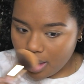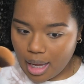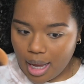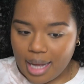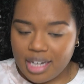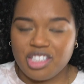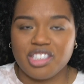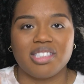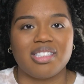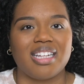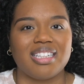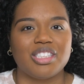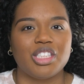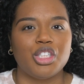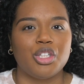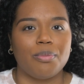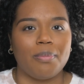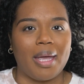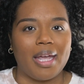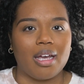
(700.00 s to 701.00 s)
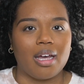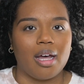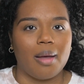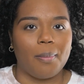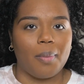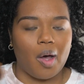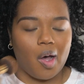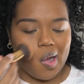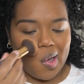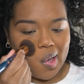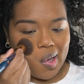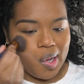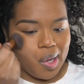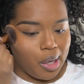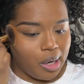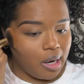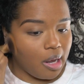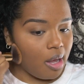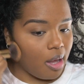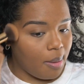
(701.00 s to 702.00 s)
I just like to do makeup
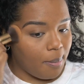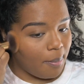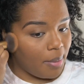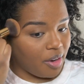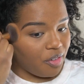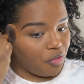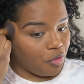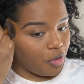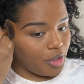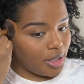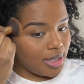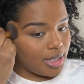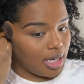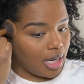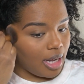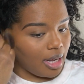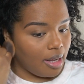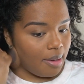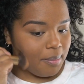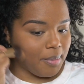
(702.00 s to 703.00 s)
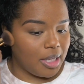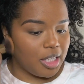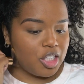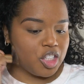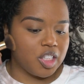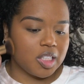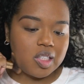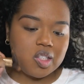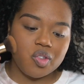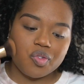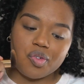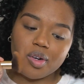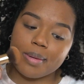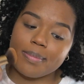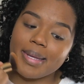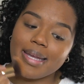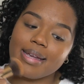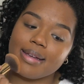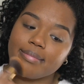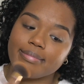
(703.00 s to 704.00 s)
on my free time and just for
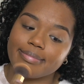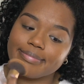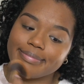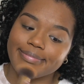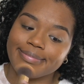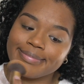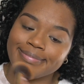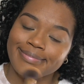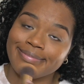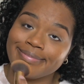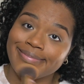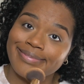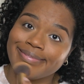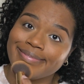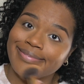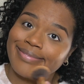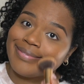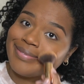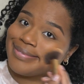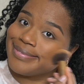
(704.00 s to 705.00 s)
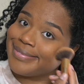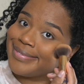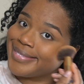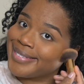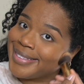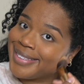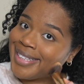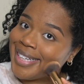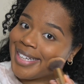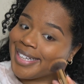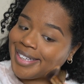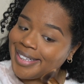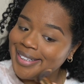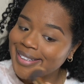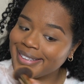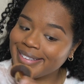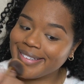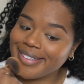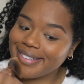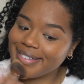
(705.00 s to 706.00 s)
me.
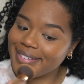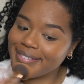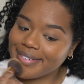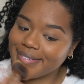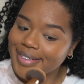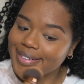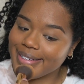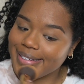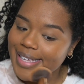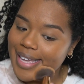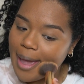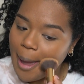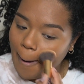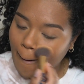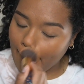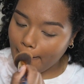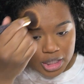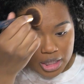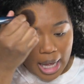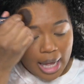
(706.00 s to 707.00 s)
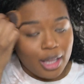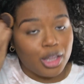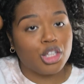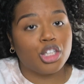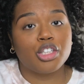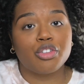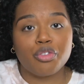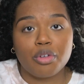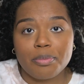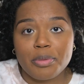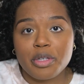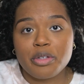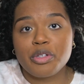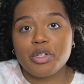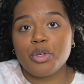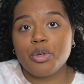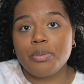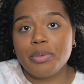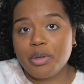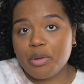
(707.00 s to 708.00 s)
So yeah, I learned from
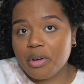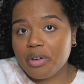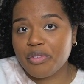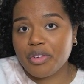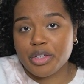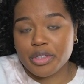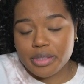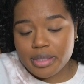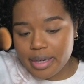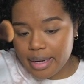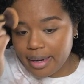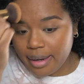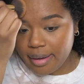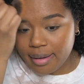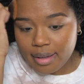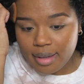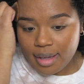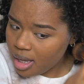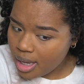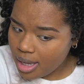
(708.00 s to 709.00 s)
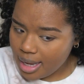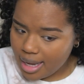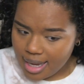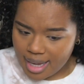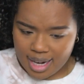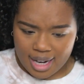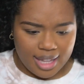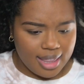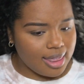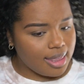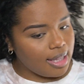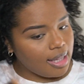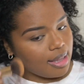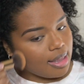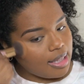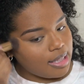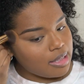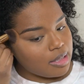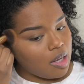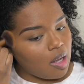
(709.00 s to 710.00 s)
YouTube University, and I think
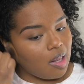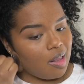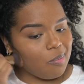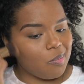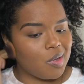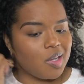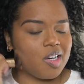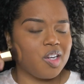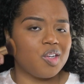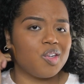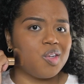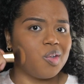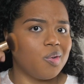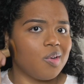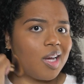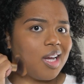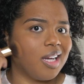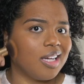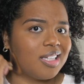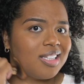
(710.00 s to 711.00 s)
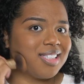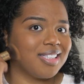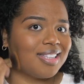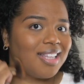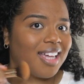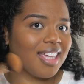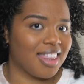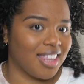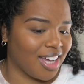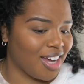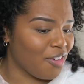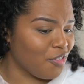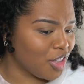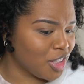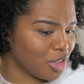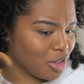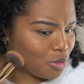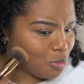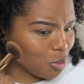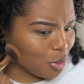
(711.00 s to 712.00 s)
that's all I'm gonna do, guys. Like, the
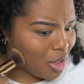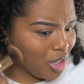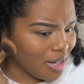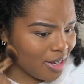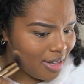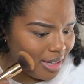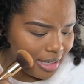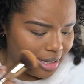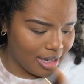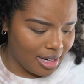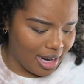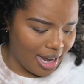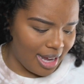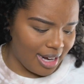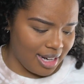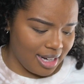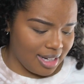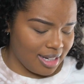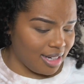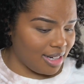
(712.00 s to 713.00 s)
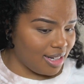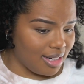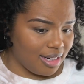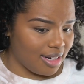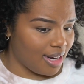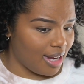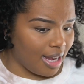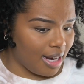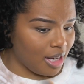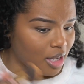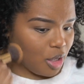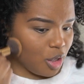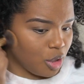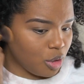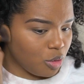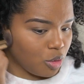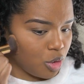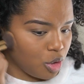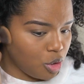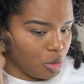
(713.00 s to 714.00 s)
coverage is pretty good. I didn't
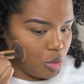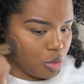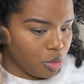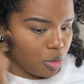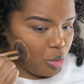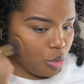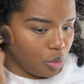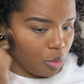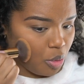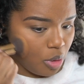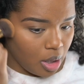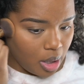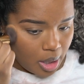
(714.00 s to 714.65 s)
use too